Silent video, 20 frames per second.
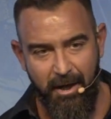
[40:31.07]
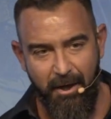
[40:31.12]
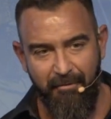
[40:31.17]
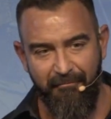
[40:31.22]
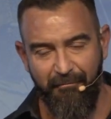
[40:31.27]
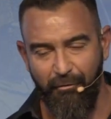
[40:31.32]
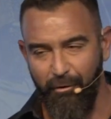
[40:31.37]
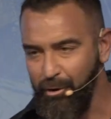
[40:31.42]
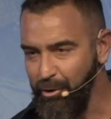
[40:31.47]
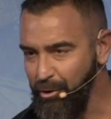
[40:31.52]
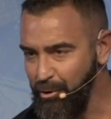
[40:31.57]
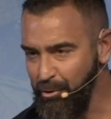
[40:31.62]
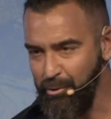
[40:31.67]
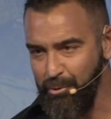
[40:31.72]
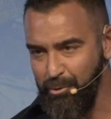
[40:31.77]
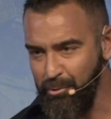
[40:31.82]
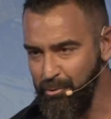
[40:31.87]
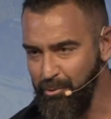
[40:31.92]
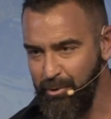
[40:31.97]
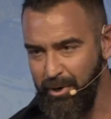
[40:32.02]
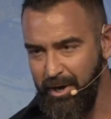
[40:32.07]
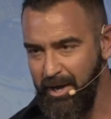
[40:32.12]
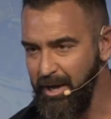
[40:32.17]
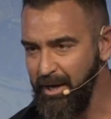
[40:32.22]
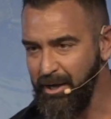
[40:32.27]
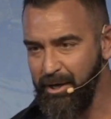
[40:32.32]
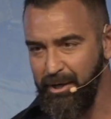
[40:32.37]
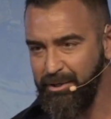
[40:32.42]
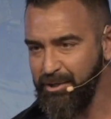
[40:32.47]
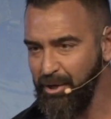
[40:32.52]
For who
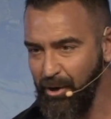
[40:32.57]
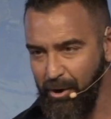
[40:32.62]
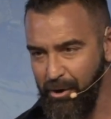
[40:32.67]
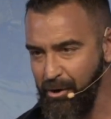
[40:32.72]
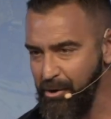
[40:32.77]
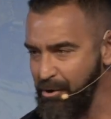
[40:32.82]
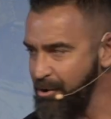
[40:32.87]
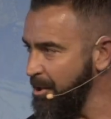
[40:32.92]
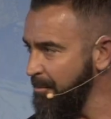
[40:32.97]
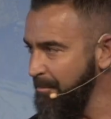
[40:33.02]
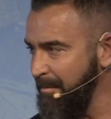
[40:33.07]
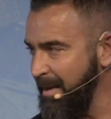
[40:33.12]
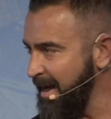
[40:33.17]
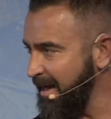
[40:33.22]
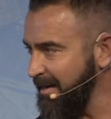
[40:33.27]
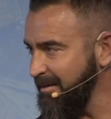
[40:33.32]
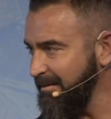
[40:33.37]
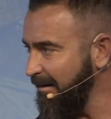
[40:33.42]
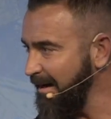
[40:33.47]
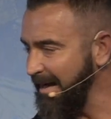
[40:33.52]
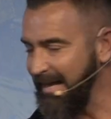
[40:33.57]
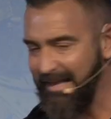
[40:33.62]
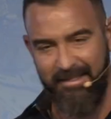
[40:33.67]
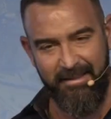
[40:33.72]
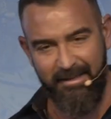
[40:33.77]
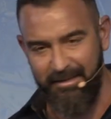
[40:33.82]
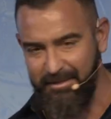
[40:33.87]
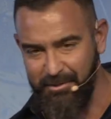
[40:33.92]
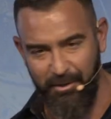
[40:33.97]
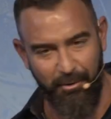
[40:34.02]
could turn a man like
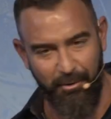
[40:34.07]
this